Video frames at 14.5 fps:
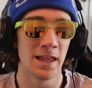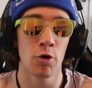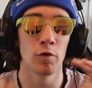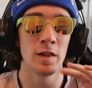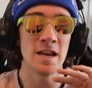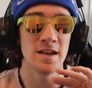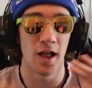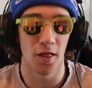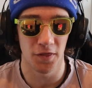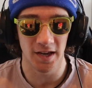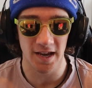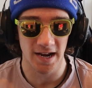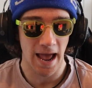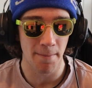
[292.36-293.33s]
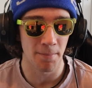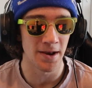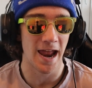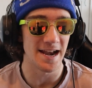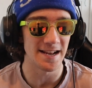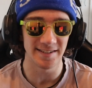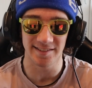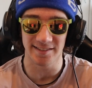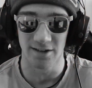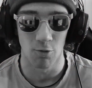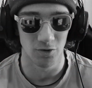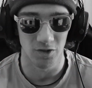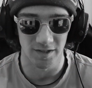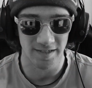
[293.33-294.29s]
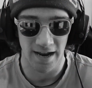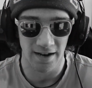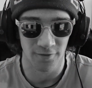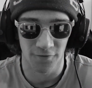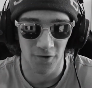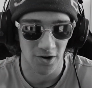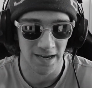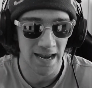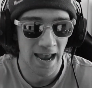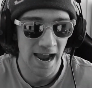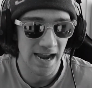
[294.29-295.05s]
literally nothing can happen and he still just gets fucking